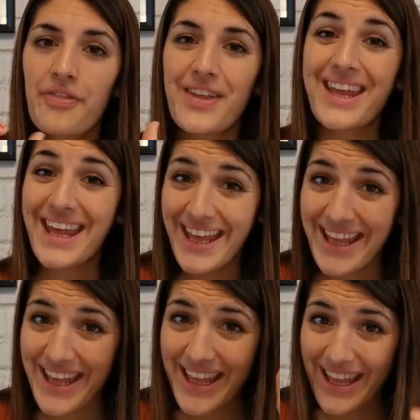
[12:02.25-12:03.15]
The
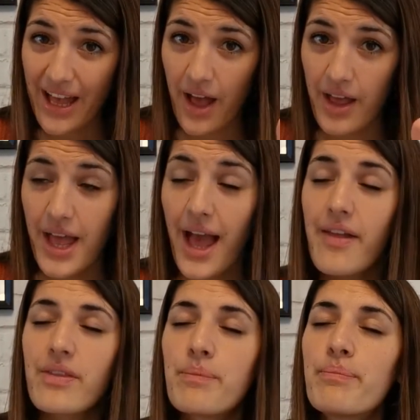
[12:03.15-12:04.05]
key here
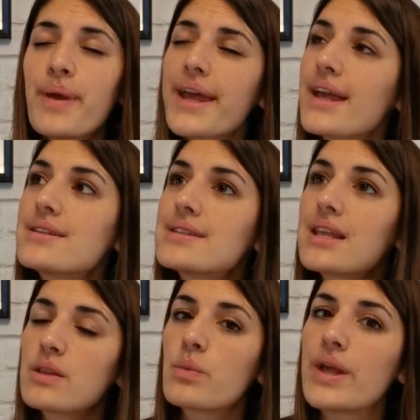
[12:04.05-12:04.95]
and the biggest
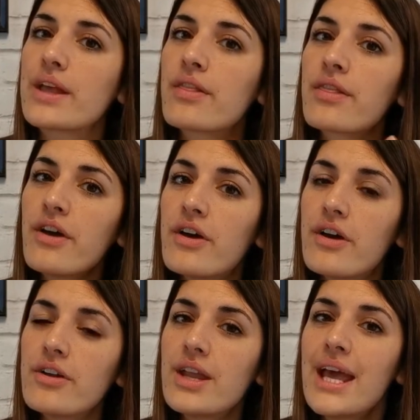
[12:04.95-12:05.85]
thing that we can
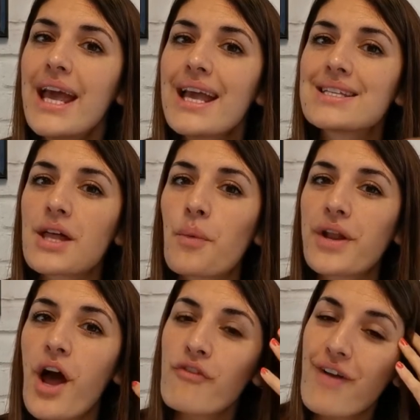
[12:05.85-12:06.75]
learn is that
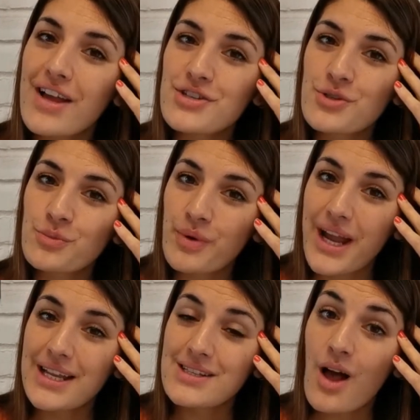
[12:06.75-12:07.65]
when our rational
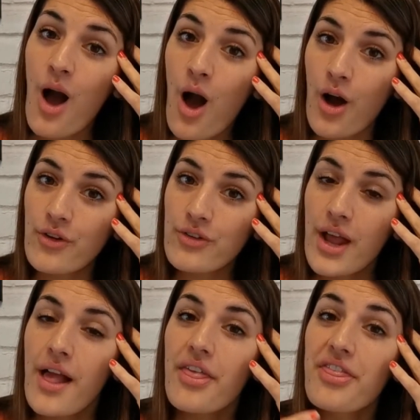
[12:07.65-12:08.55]
brain is on,
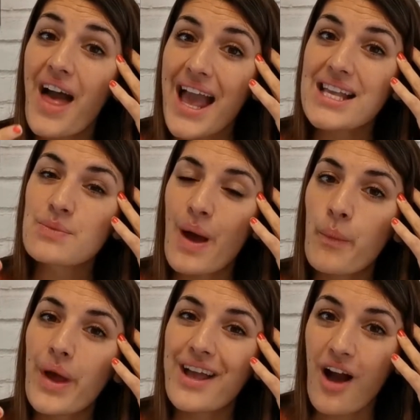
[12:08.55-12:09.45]
that is when
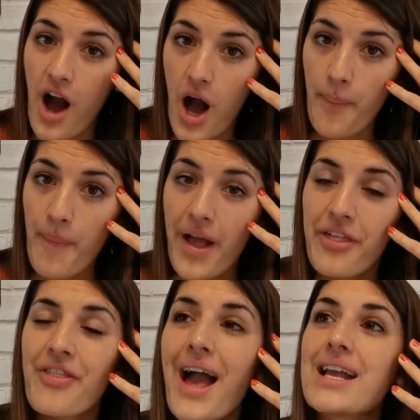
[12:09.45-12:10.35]
we're calm.
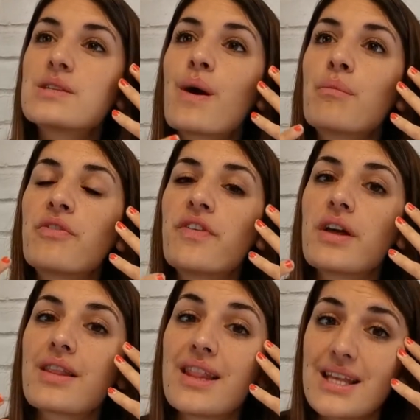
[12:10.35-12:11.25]
That is when we
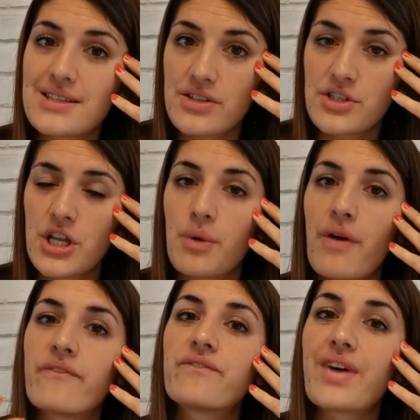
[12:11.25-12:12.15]
feel listened to
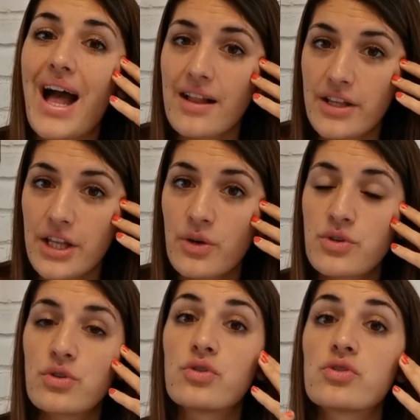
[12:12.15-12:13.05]
and valued
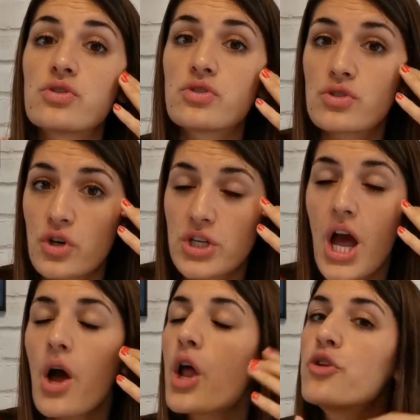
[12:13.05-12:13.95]
and understood,
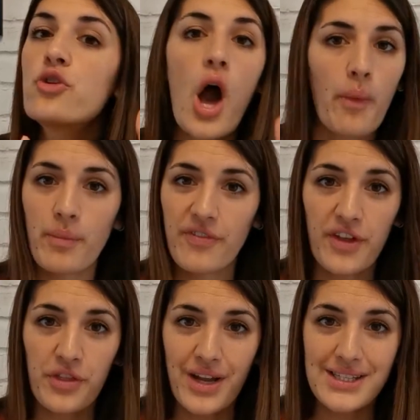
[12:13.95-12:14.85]
not when we
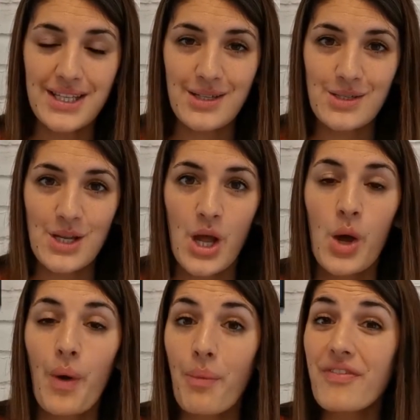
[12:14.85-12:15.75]
feel threatened.
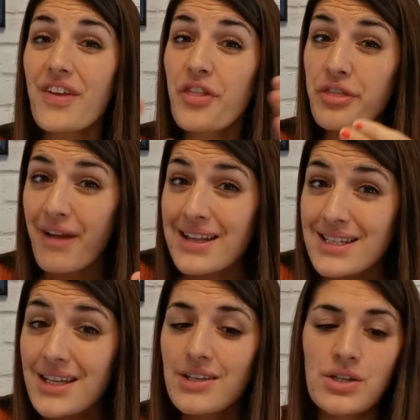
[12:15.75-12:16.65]
When we feel
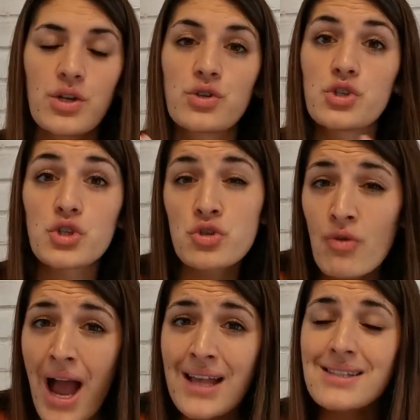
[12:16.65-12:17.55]
threatened and
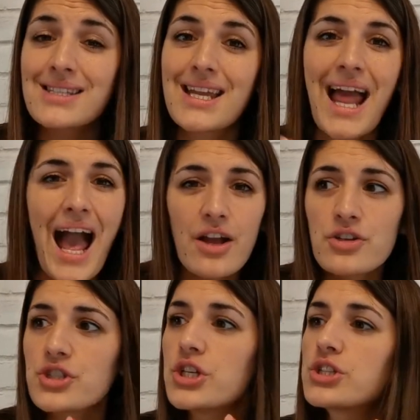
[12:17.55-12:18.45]
stressed and
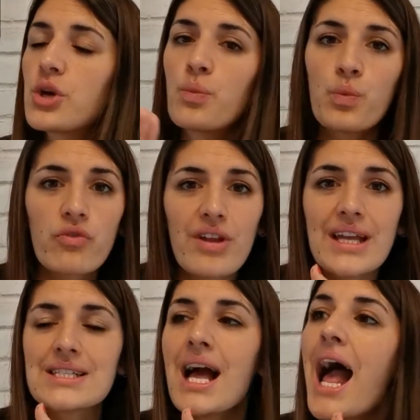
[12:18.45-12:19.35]
anxious and
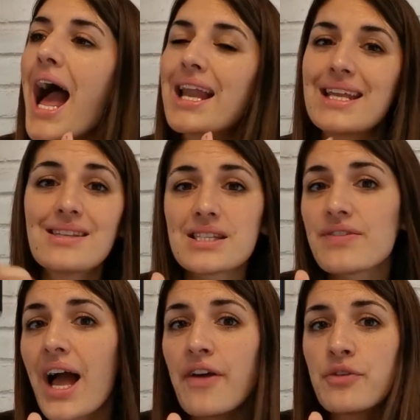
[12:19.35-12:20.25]
worried and in
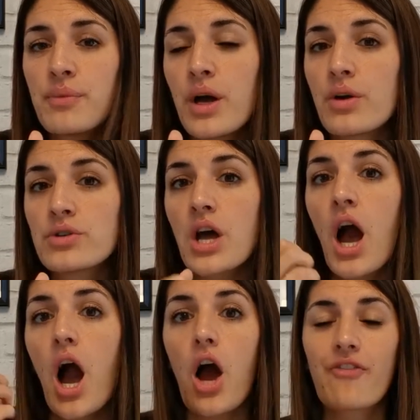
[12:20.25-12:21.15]
survival mode,
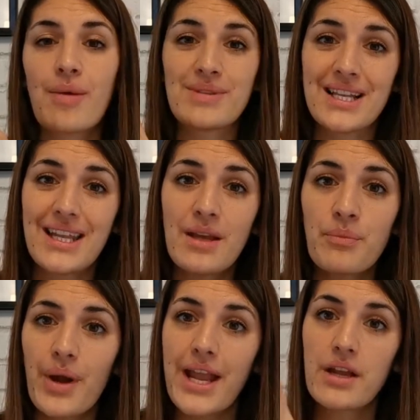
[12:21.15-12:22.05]
our reptilian
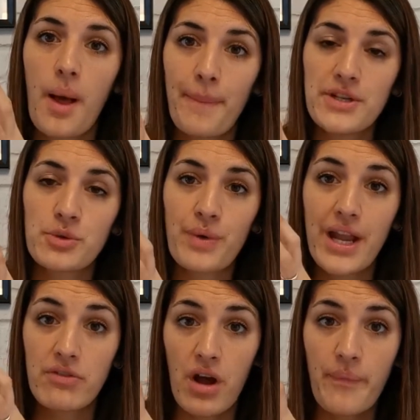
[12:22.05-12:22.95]
brain and our middle
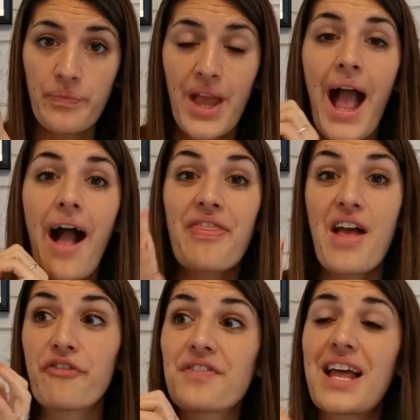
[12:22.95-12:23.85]
brain are on and they're
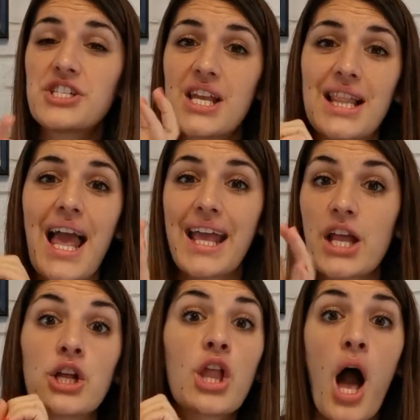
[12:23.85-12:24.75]
flashing like
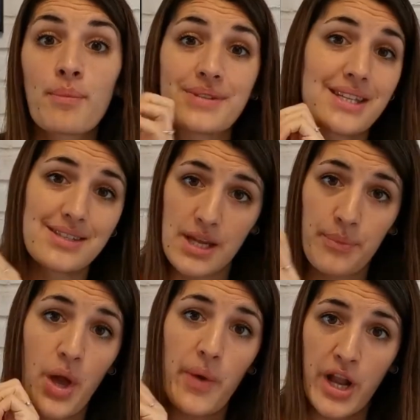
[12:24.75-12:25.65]
an alarm system
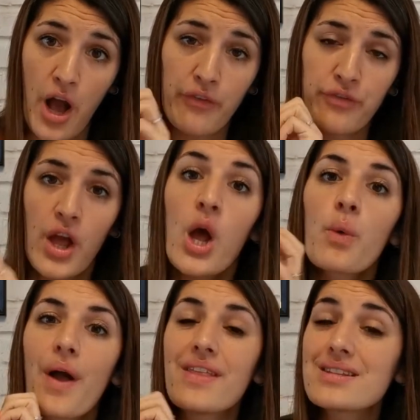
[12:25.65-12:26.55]
going off.
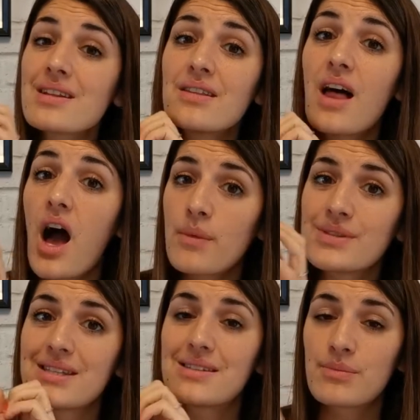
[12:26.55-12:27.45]
When there's an alarm
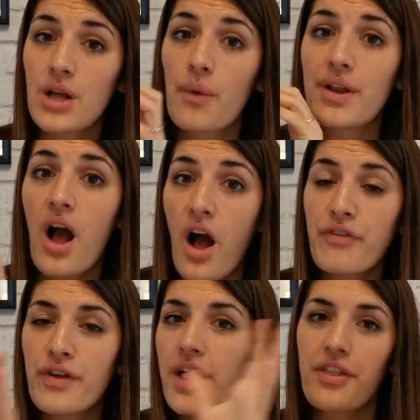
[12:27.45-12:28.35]
system going
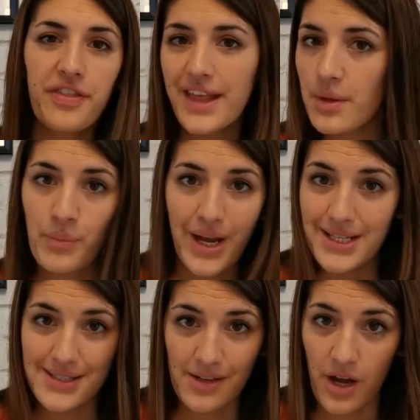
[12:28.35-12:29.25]
off, the thinking brain
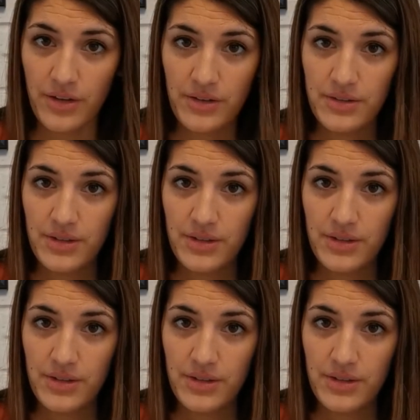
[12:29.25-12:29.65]
isn't on.